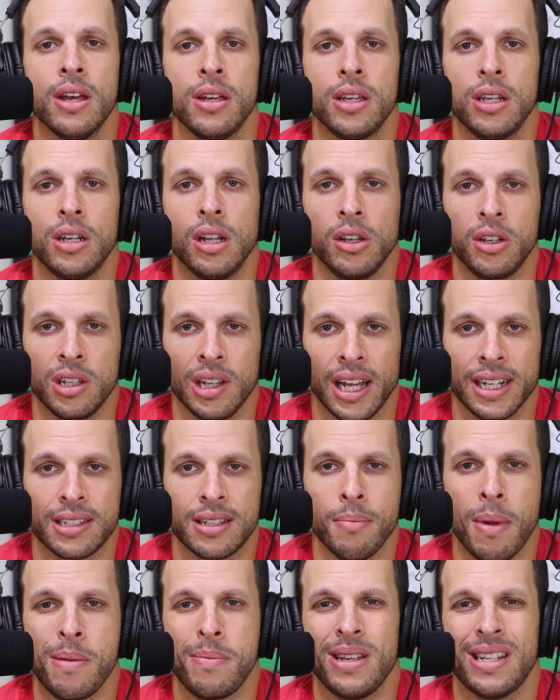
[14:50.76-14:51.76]
you'd like
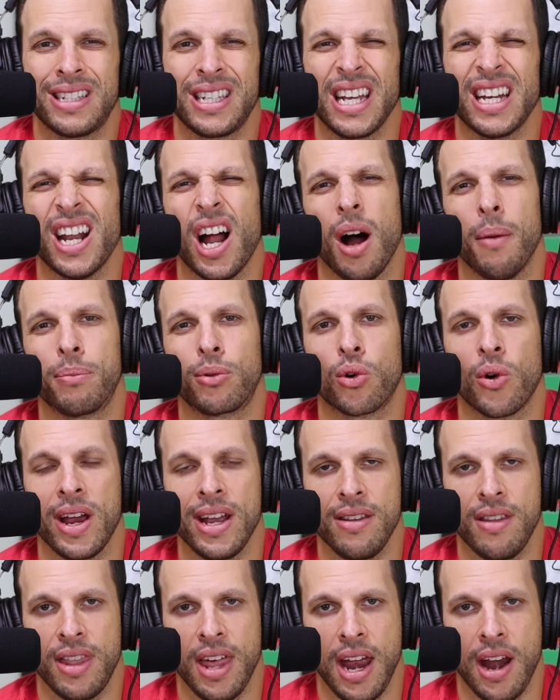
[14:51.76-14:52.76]
to maybe see an
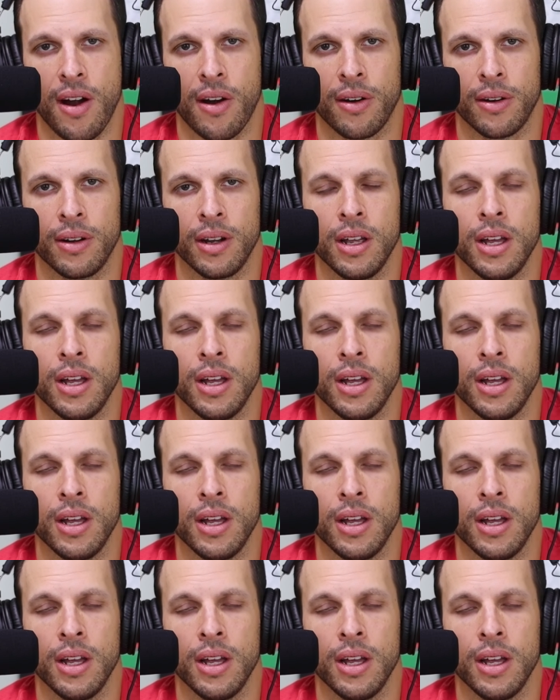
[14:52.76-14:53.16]
upgrade there.